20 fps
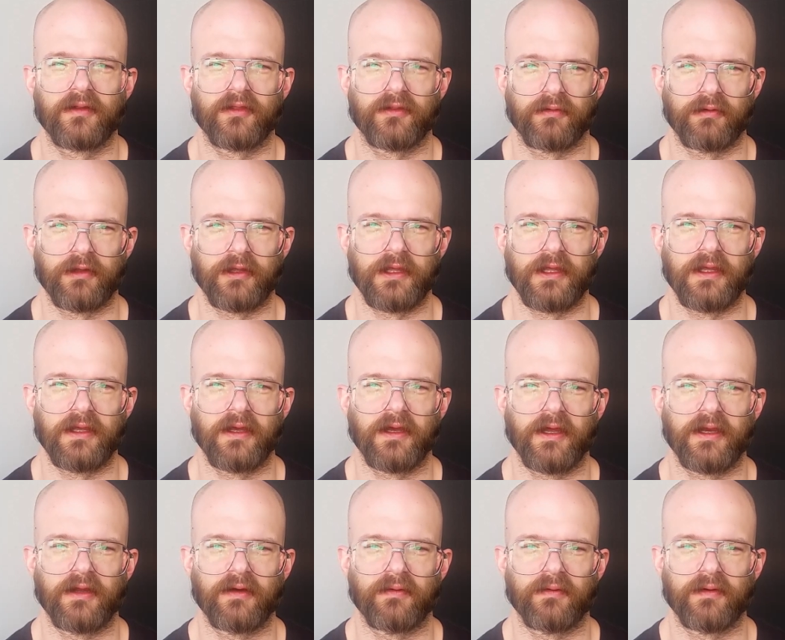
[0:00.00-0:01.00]
3.
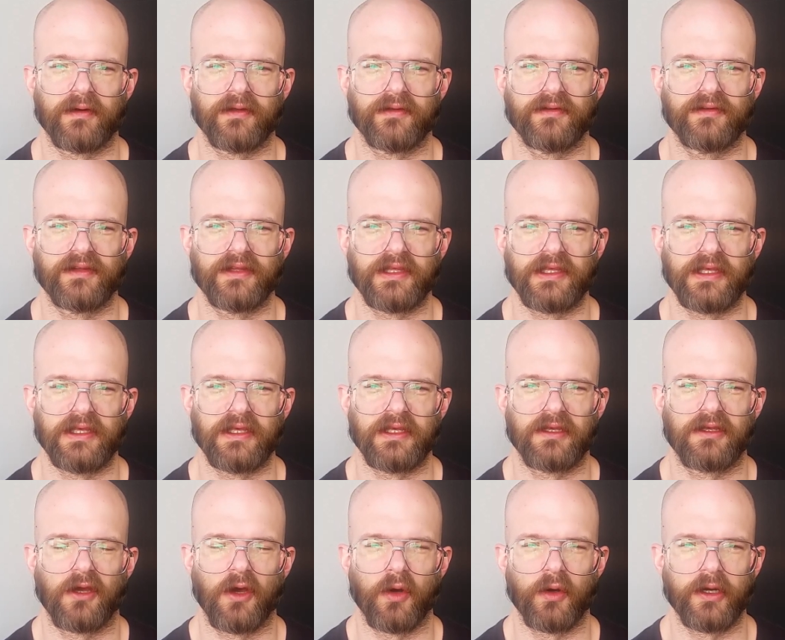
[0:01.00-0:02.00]
I don't want to see
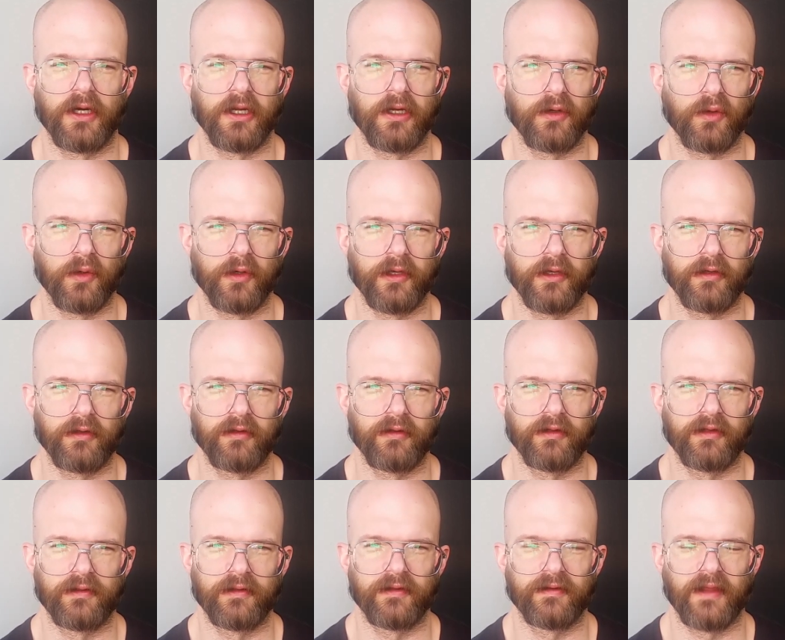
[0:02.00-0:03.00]
coconut oil
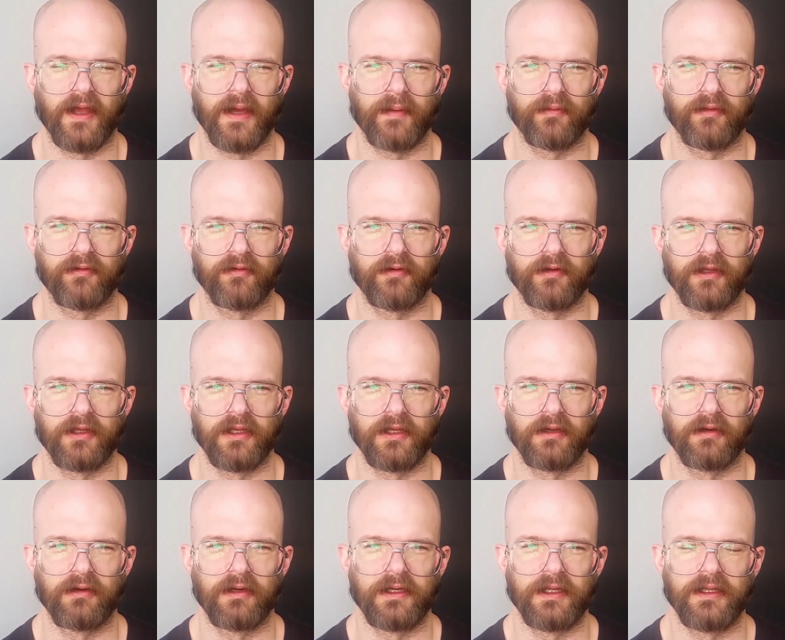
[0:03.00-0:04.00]
in the top 3
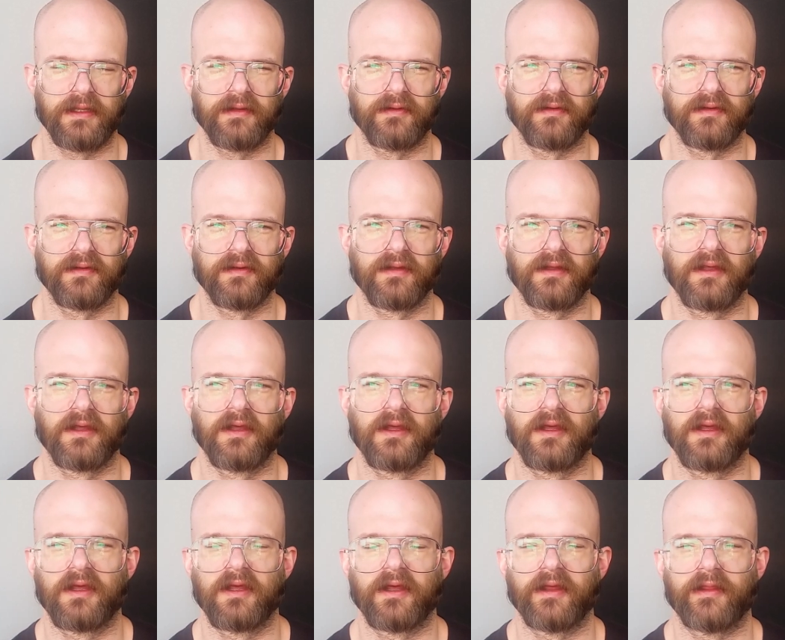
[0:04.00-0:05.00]
ingredients.
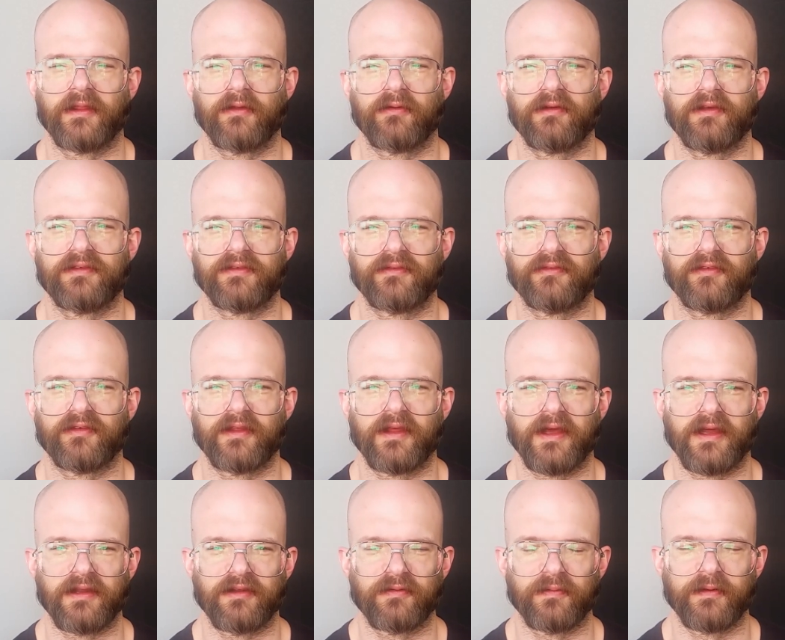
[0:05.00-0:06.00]
And the reason for
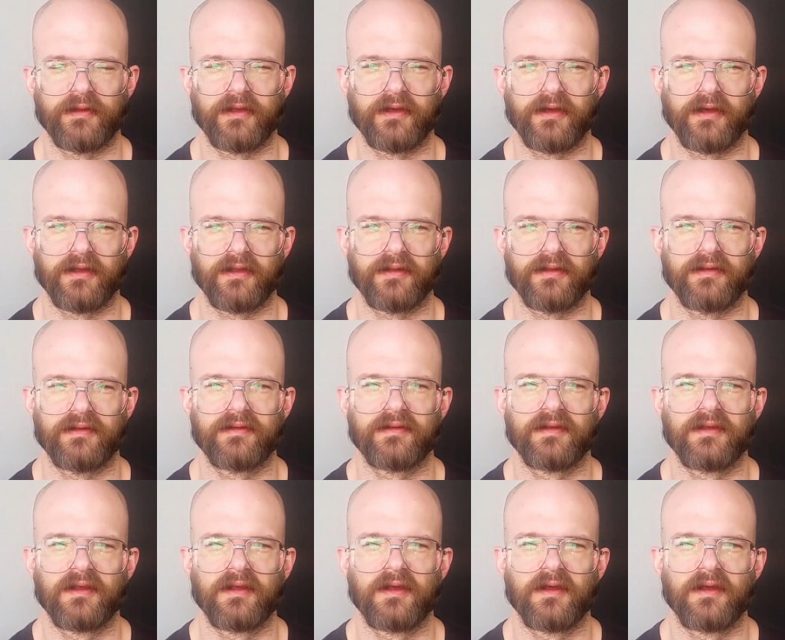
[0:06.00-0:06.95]
that is because